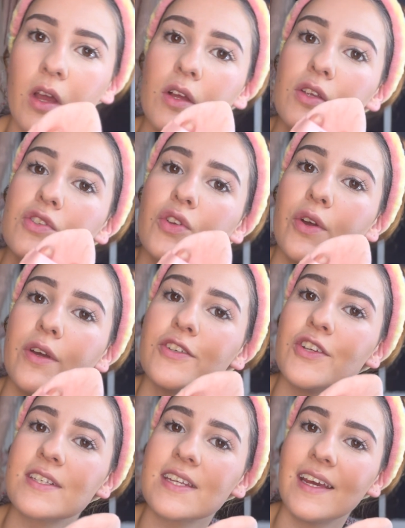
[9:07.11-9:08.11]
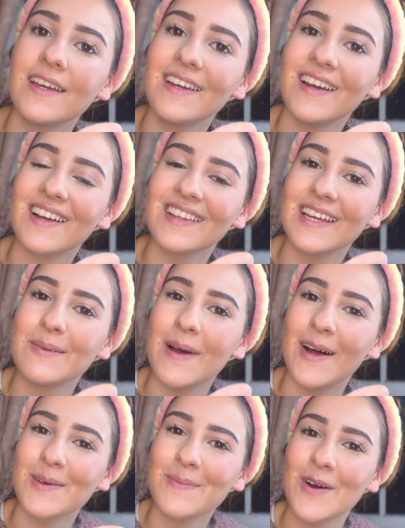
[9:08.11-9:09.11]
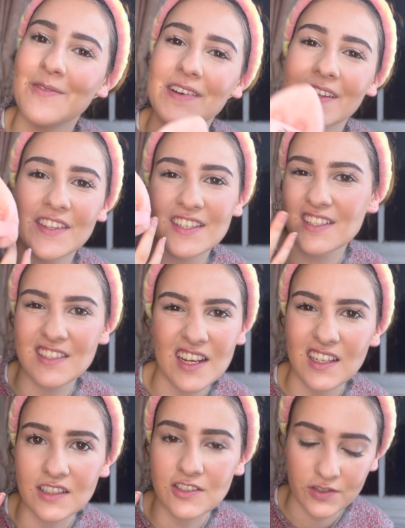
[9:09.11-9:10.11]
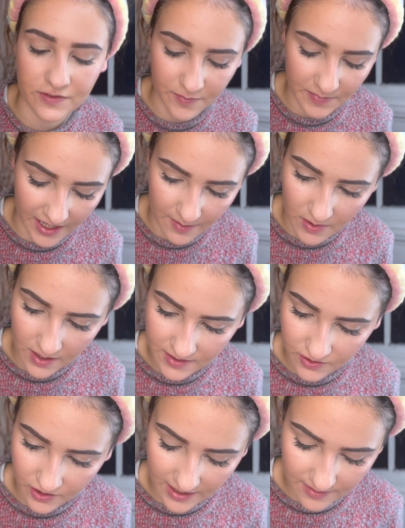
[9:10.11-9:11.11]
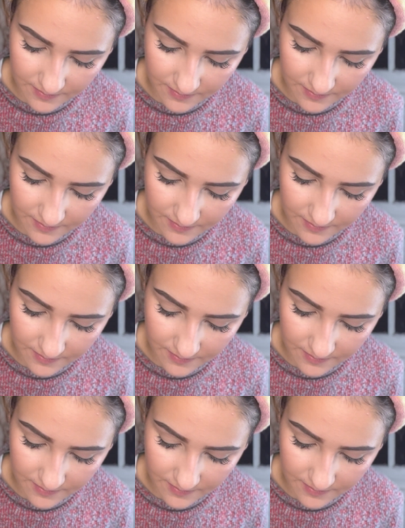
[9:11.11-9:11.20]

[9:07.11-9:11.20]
So just taking a clean powder puff, and this is like literally from Kmart, it's great.